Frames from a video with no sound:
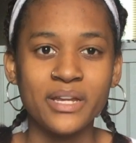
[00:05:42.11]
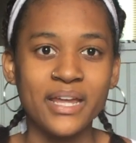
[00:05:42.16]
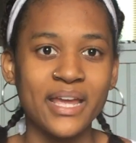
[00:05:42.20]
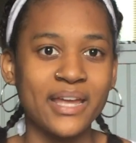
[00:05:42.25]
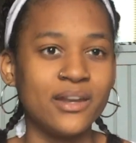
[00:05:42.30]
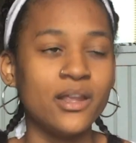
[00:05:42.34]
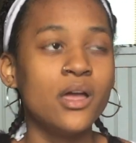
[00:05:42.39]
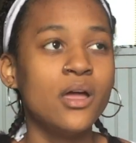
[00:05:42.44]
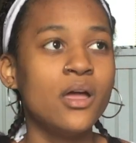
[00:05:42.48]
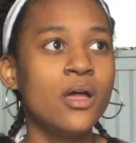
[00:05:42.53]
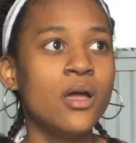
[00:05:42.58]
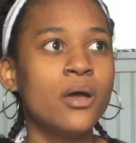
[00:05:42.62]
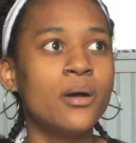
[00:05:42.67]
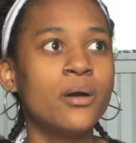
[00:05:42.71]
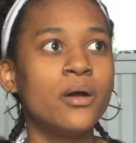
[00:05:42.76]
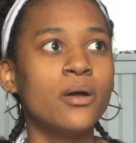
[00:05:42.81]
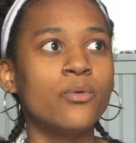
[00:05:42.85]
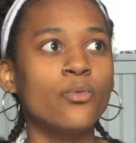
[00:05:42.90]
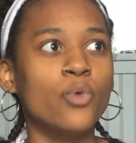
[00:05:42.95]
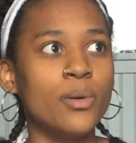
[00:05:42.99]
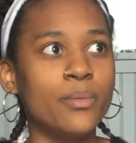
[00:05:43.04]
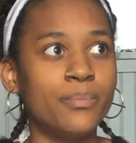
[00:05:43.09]
And
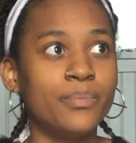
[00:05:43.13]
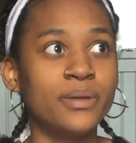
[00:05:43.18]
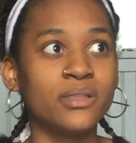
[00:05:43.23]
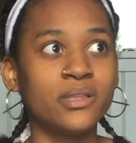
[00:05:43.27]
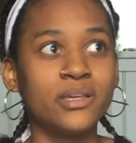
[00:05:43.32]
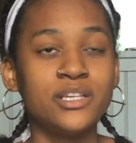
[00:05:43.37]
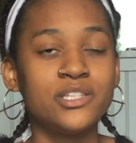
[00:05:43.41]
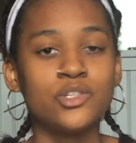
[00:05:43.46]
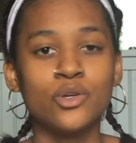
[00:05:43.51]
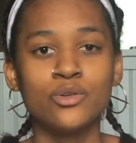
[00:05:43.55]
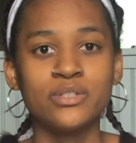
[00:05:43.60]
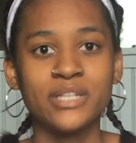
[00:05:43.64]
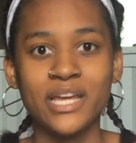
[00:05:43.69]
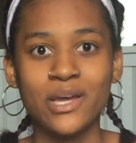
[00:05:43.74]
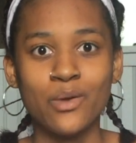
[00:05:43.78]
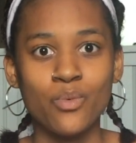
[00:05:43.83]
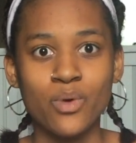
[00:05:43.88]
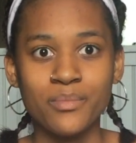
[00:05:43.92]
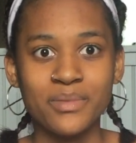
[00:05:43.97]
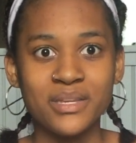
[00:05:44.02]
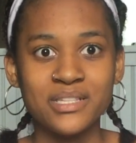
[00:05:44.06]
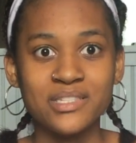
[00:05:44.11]
police don't take
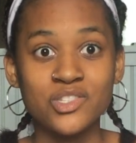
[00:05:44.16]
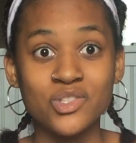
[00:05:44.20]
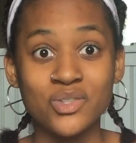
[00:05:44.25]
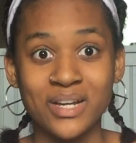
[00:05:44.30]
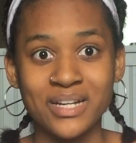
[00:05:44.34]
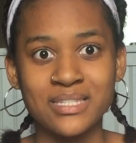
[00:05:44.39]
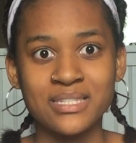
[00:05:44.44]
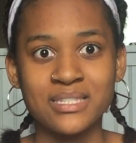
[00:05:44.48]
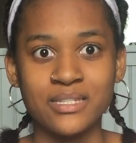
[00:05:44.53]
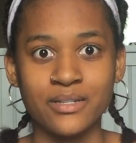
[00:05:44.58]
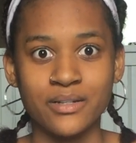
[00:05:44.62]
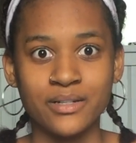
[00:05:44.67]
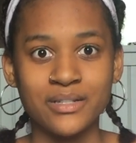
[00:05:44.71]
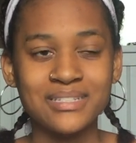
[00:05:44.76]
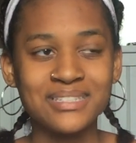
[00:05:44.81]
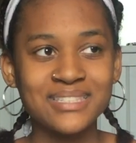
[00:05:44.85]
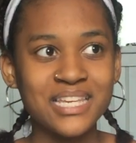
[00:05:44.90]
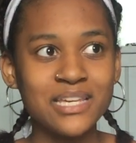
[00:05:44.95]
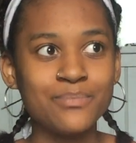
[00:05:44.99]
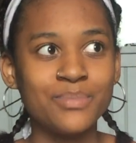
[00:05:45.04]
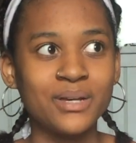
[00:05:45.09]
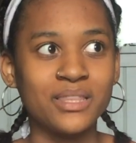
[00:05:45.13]
women's threats
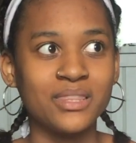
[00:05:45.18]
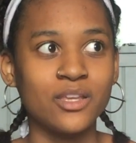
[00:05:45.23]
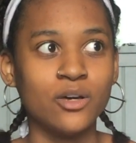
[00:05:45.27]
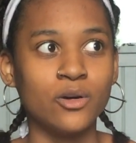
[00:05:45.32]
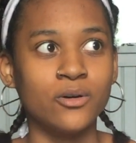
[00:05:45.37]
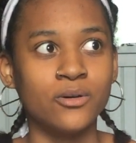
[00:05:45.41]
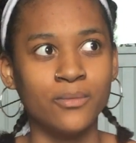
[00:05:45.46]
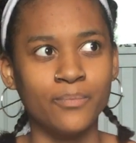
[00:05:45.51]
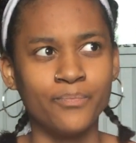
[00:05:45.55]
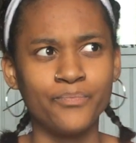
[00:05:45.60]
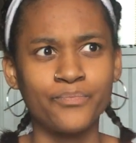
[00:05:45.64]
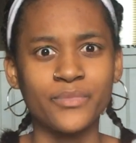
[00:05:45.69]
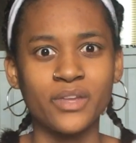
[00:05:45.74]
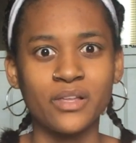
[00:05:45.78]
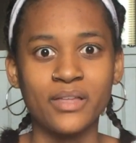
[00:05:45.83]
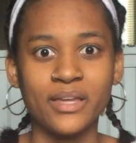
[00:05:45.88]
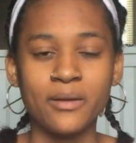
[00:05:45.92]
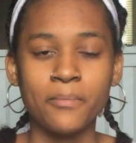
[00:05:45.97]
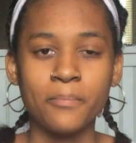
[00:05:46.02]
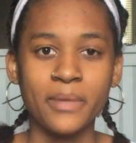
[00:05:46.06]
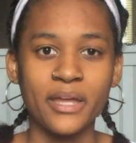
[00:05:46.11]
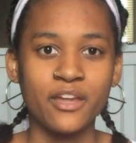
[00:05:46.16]
seriously, but they'll
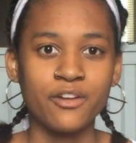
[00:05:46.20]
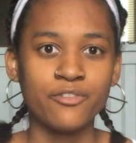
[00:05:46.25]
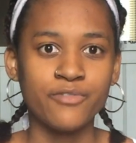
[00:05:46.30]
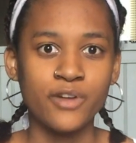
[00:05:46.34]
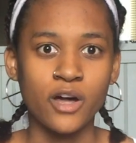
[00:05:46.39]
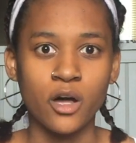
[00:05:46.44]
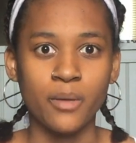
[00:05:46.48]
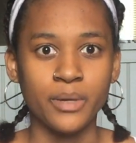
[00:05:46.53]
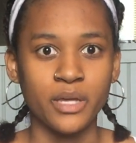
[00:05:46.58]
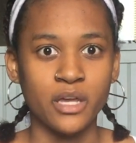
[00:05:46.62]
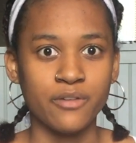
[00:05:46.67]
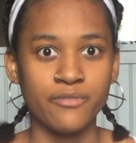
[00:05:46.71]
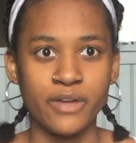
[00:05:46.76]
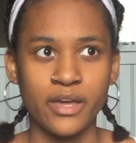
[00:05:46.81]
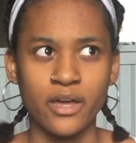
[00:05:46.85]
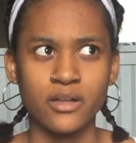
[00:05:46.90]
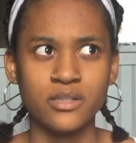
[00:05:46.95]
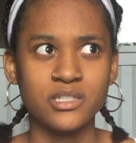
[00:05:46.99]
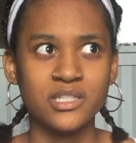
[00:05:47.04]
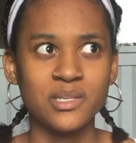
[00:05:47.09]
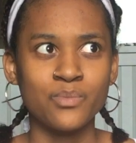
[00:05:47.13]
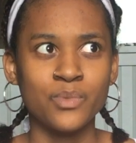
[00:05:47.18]
let a man file a PFA
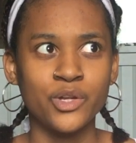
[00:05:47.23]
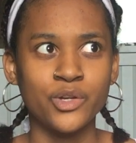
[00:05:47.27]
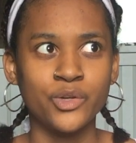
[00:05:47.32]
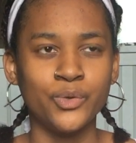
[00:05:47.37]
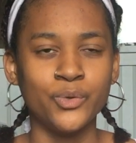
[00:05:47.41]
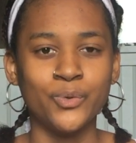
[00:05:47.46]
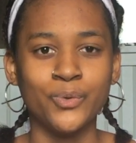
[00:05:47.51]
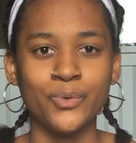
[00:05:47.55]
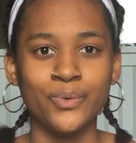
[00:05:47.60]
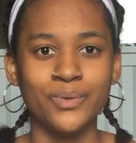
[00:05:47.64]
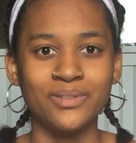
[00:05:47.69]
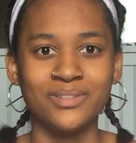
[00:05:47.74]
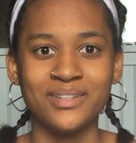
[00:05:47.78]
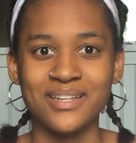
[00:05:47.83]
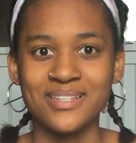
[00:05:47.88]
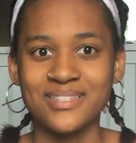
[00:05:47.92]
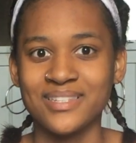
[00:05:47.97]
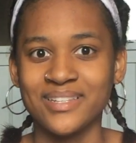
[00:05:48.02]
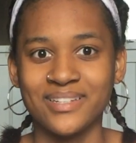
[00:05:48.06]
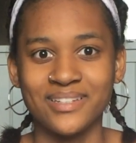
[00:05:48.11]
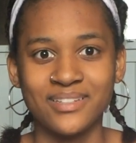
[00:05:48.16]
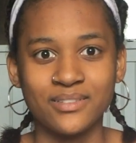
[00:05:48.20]
on someone who
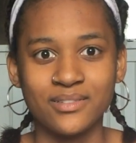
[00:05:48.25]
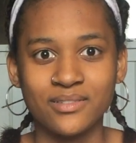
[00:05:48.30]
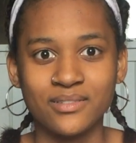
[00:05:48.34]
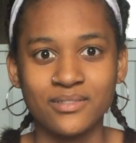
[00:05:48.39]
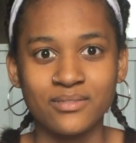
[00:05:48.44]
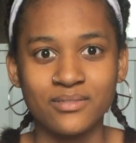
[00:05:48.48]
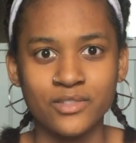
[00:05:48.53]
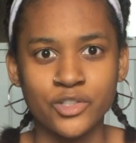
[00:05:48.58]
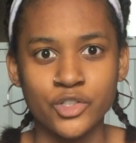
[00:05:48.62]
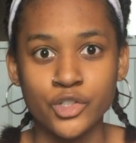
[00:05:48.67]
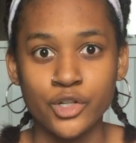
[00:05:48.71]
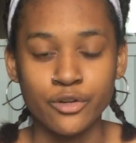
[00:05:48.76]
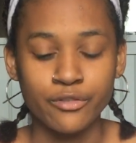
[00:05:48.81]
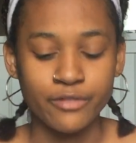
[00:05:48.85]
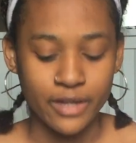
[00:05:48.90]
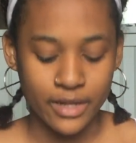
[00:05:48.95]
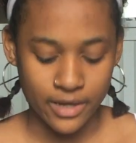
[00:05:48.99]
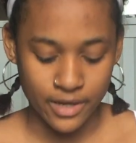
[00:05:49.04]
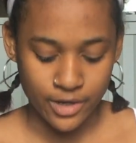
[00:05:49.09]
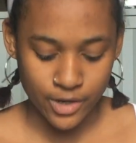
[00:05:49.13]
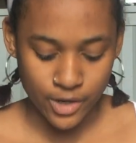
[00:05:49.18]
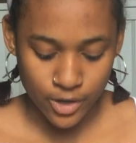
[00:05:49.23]
doesn't deserve
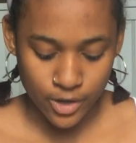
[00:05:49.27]
it, you